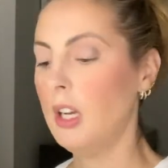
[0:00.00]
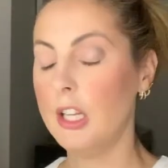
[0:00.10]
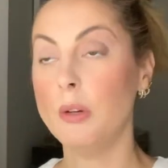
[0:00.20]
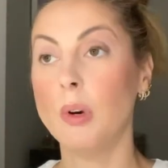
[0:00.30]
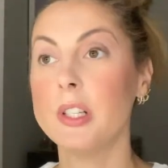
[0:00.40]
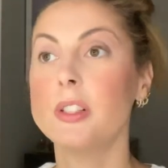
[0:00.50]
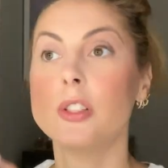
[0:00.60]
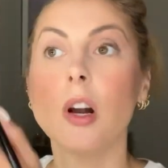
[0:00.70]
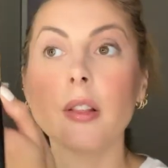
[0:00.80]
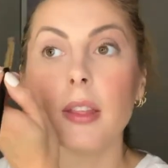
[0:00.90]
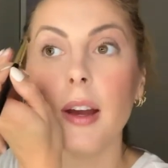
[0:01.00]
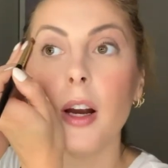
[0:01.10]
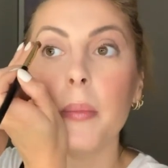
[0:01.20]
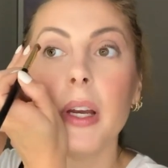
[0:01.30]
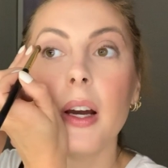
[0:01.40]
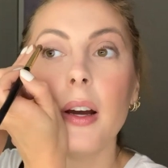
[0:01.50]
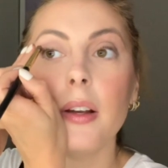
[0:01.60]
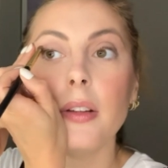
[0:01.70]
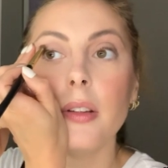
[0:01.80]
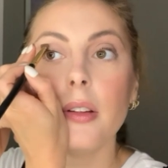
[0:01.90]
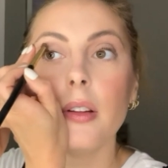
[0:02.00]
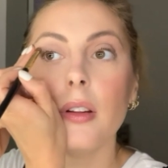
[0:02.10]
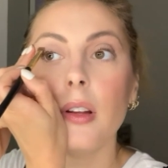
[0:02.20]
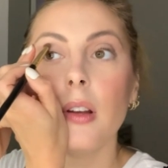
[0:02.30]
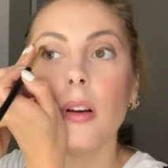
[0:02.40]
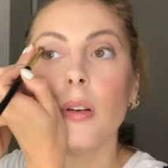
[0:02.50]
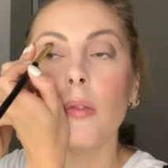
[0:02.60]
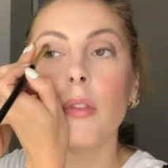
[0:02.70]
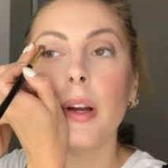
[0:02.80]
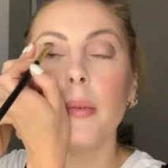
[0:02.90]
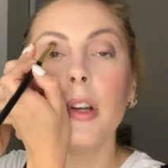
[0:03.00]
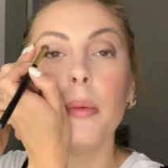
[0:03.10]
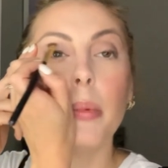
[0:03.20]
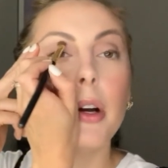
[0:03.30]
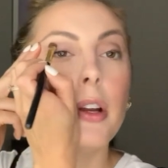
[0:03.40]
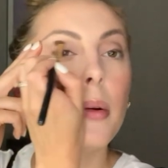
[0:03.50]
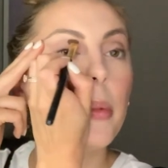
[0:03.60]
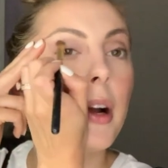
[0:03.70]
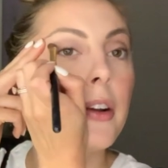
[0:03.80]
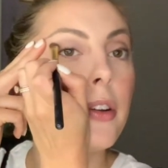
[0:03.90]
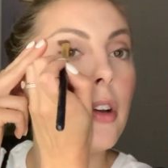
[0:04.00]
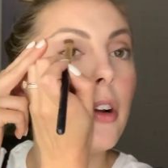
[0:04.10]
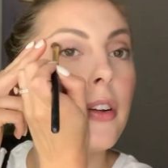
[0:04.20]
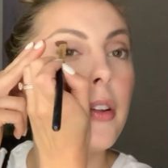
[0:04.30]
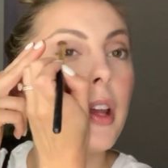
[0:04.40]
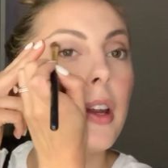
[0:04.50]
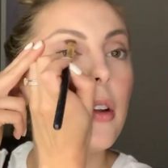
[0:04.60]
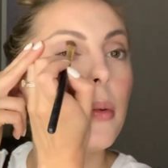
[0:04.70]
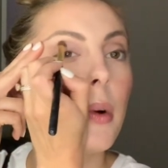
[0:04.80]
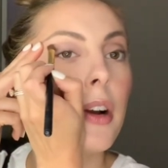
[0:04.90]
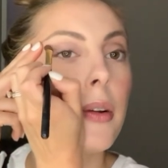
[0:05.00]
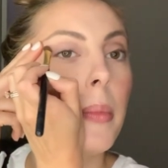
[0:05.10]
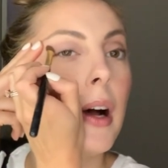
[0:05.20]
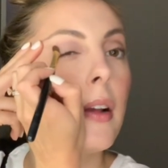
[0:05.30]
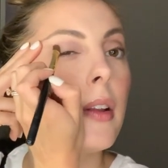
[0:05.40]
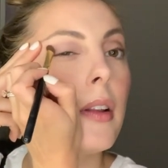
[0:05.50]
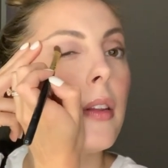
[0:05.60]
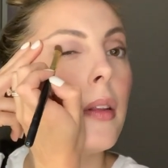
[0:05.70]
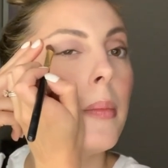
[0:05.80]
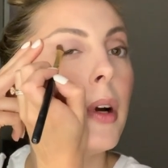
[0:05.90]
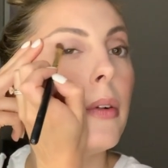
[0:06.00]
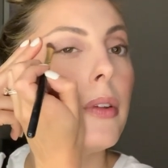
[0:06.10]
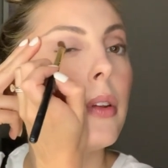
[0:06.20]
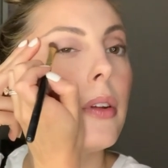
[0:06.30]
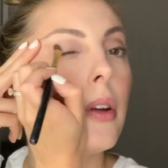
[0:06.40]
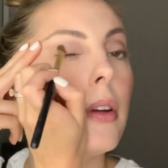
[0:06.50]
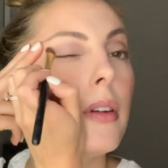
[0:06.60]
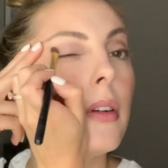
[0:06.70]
And you wanna start there because right when you put your brush to your skin is where it deposits the most.